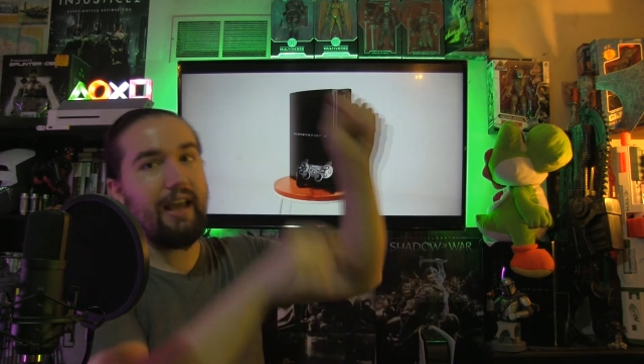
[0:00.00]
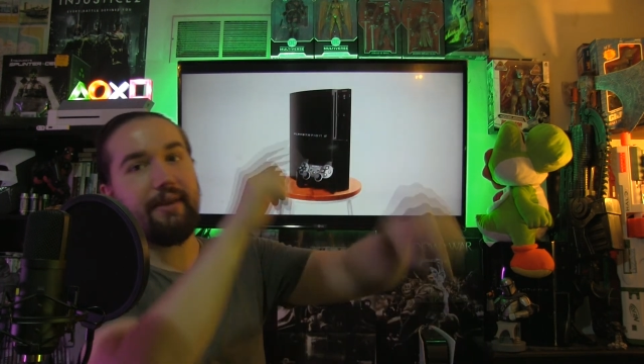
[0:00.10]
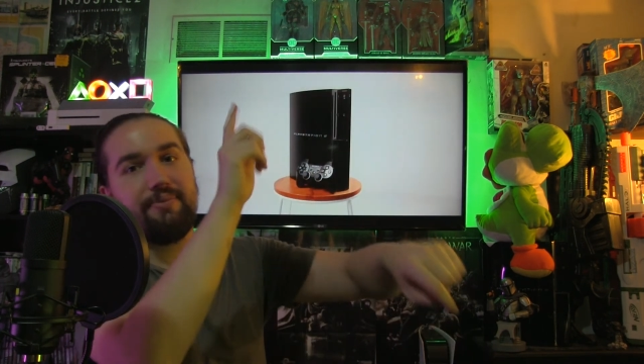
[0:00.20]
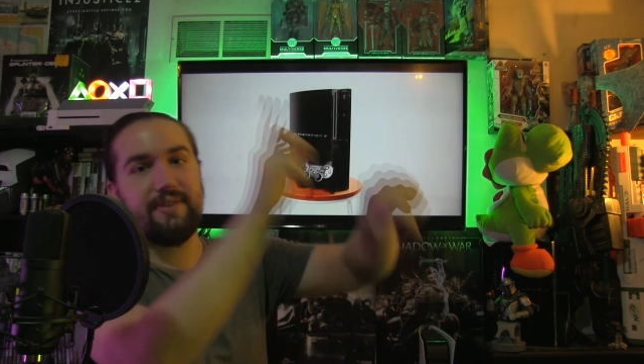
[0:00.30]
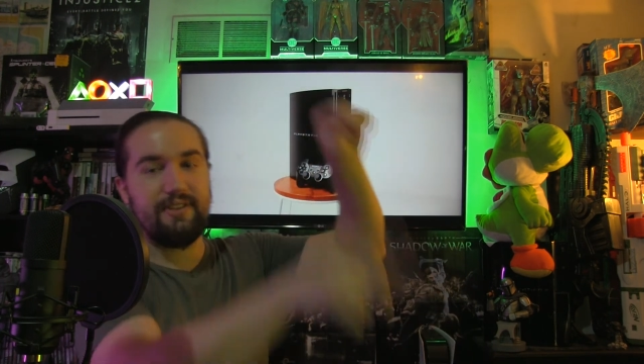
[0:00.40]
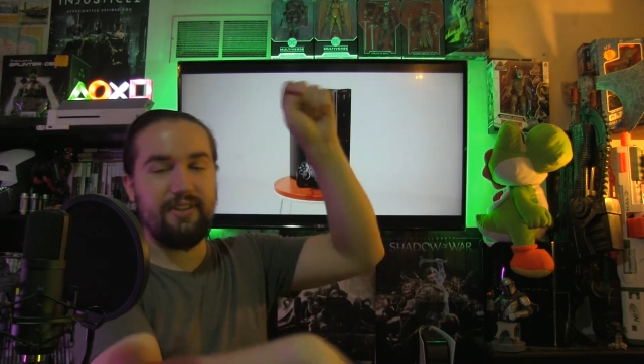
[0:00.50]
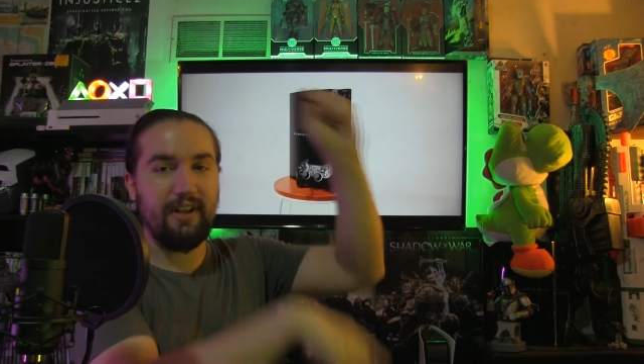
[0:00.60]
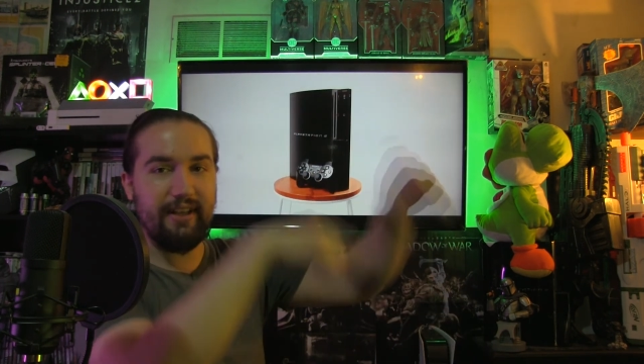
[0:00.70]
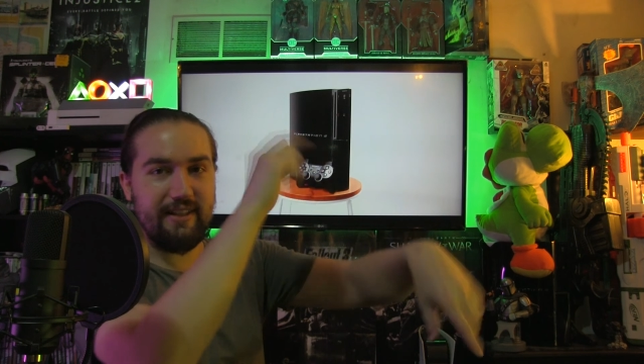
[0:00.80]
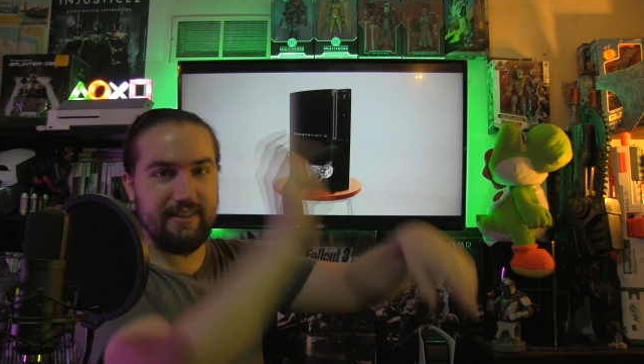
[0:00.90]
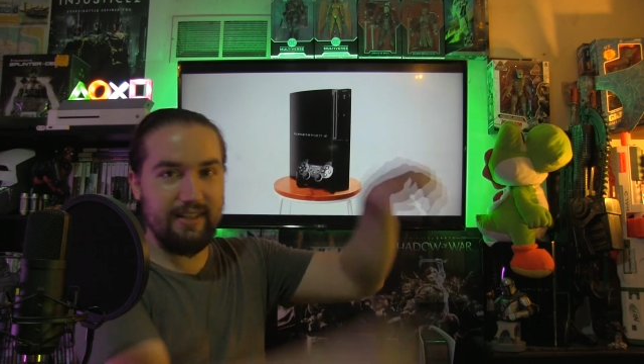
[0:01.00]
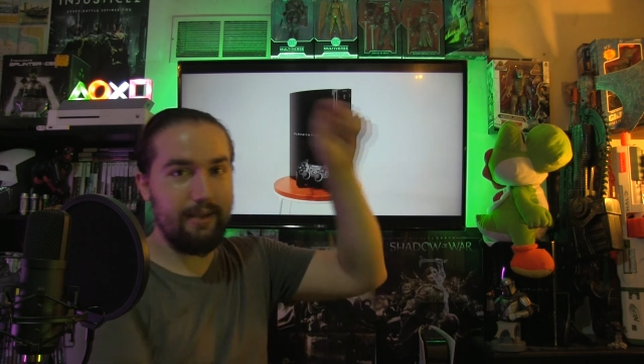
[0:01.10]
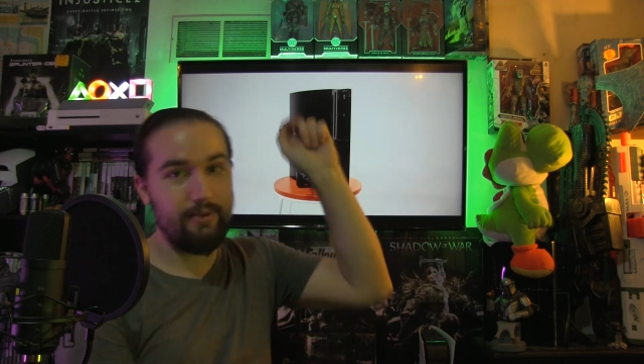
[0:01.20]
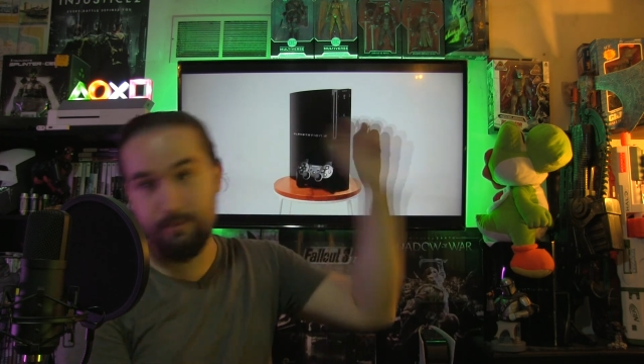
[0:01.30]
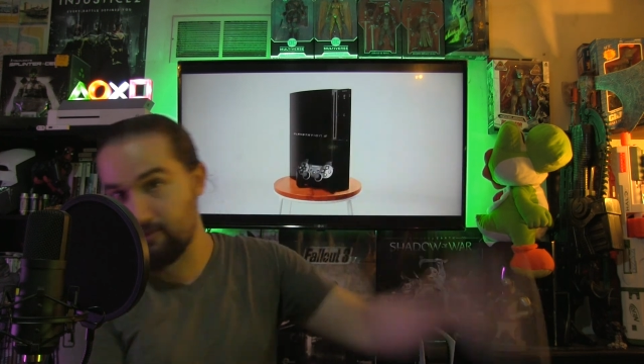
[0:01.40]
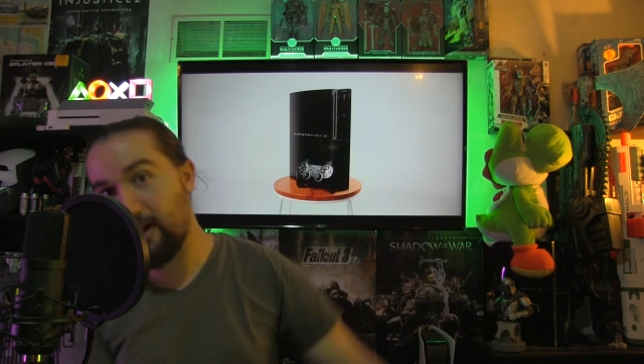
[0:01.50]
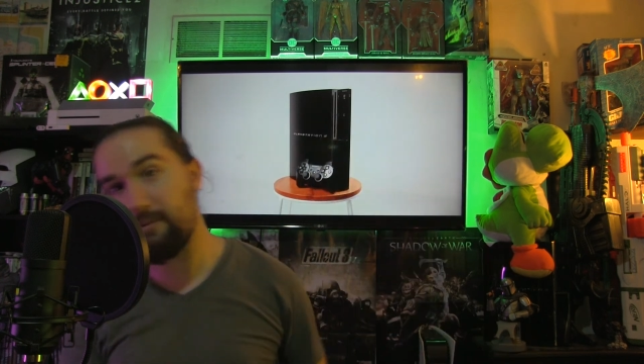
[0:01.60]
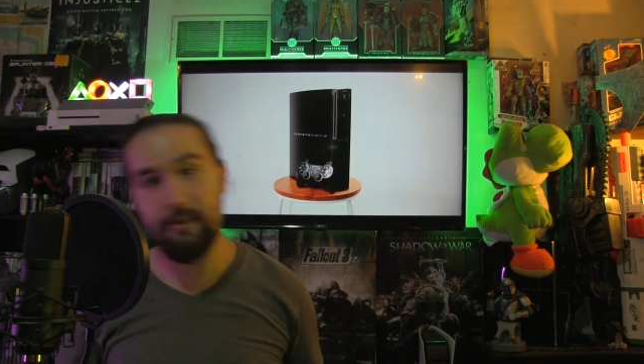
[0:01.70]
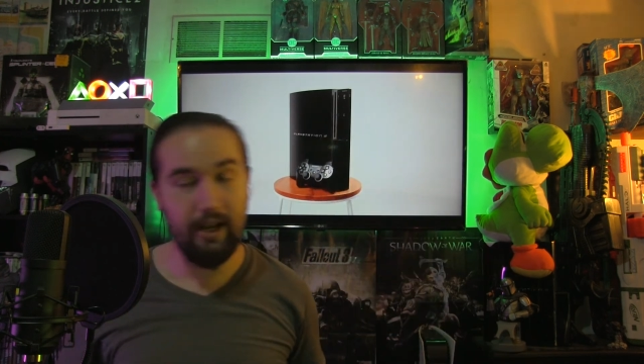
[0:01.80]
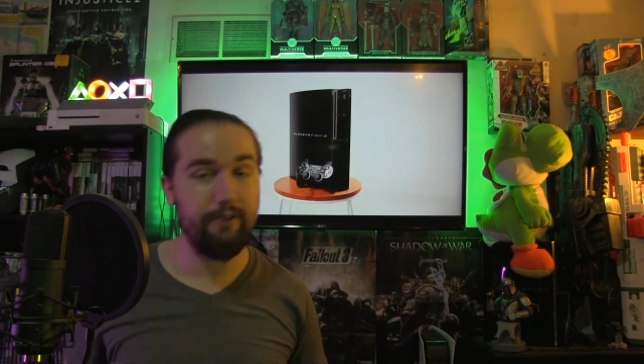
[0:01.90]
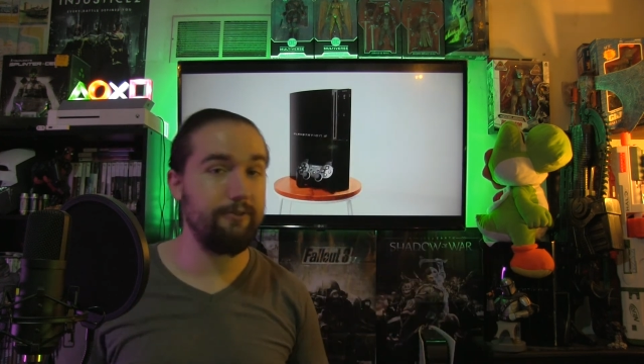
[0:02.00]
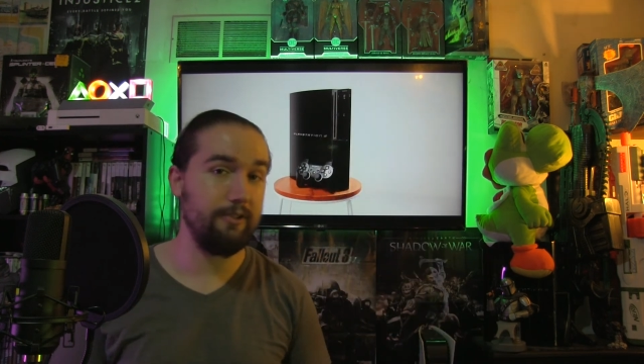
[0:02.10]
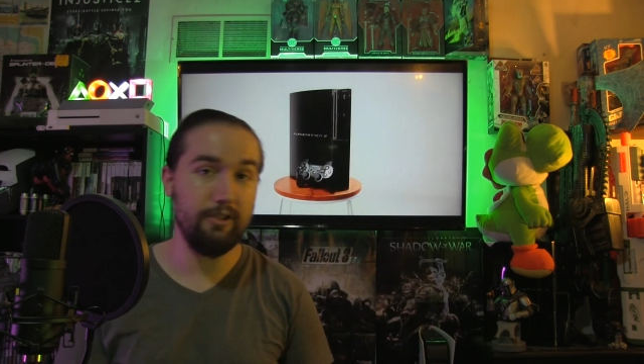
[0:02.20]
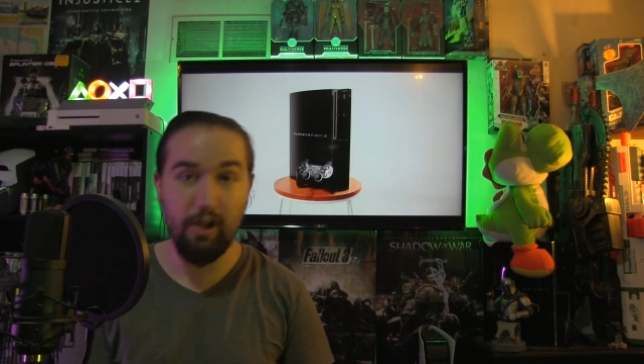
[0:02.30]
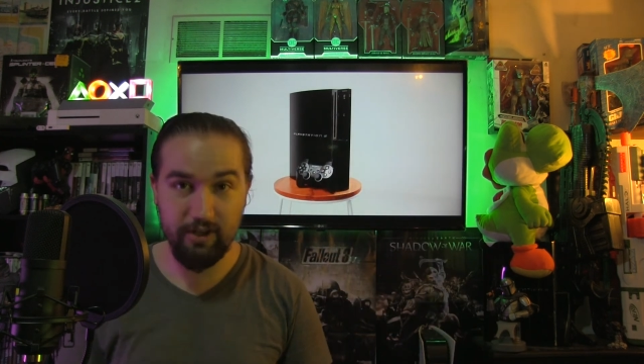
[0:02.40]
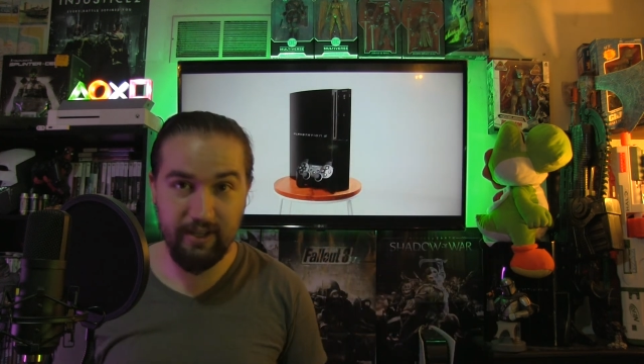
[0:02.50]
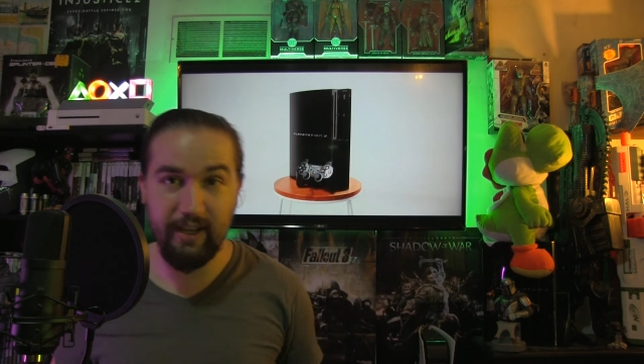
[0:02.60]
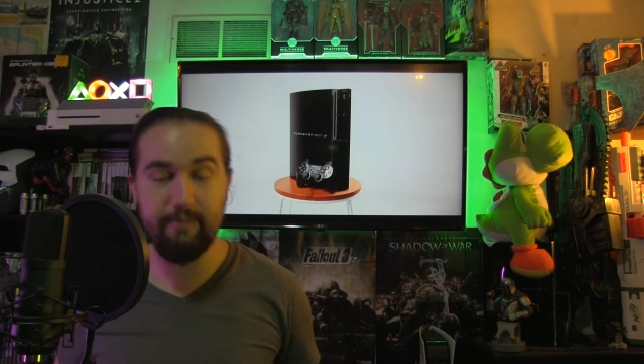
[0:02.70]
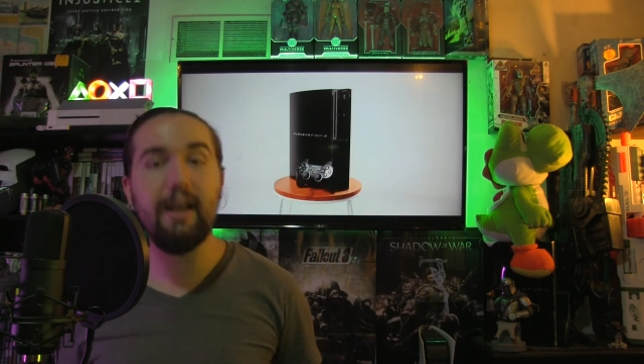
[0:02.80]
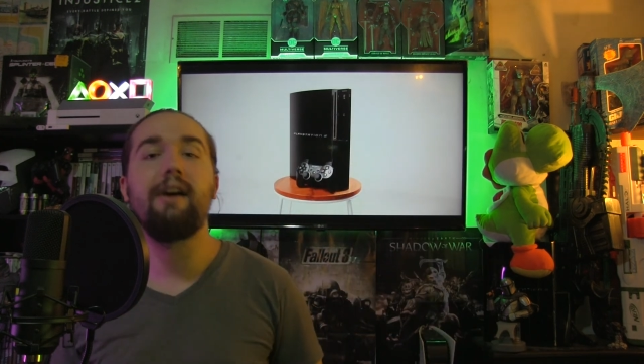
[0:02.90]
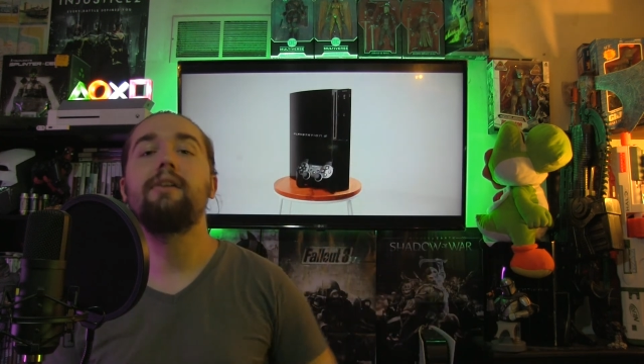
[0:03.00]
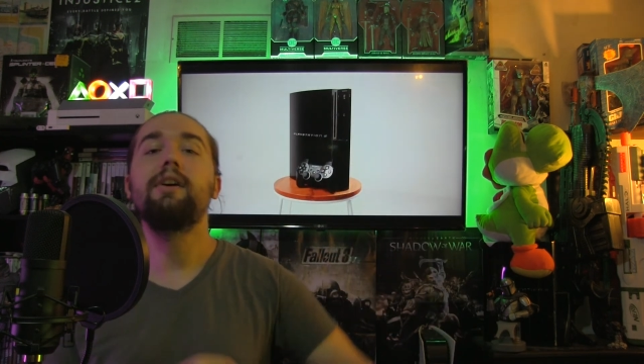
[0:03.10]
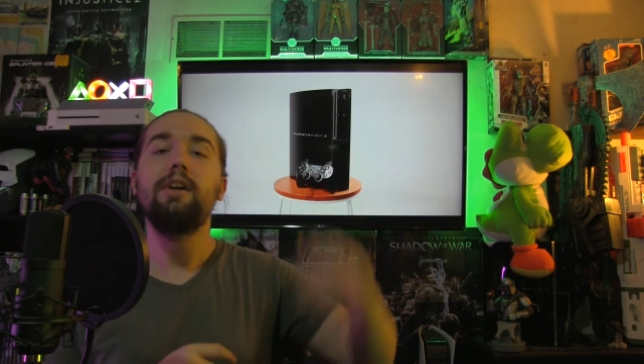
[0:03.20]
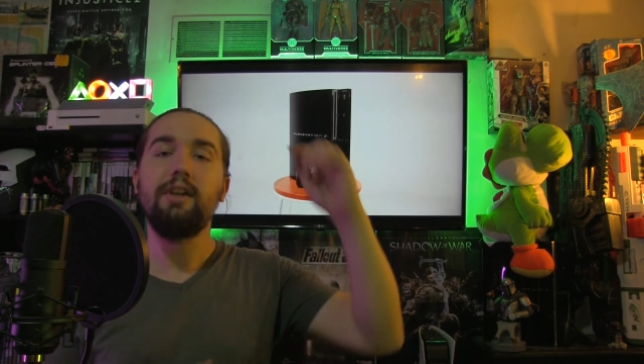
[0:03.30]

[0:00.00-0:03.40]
I'm stuck at the same subscriber count for a long time now.